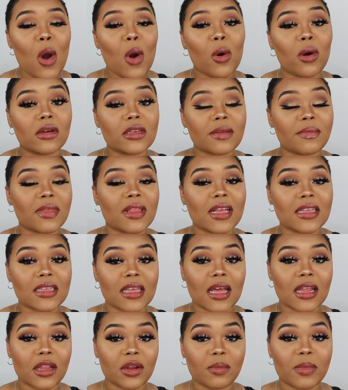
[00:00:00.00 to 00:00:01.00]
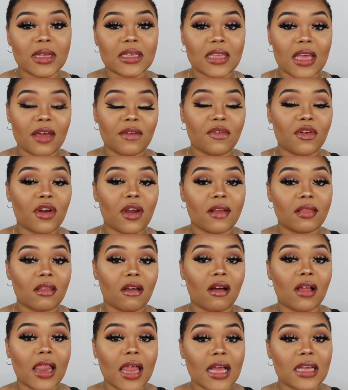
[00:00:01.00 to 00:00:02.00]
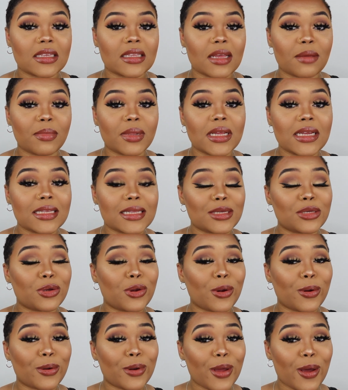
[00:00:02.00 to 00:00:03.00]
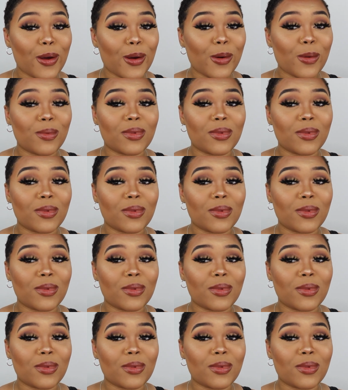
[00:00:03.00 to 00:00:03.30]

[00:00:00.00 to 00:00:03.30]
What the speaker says: or something that's like a little bit safer and long lasting, please let your girl know.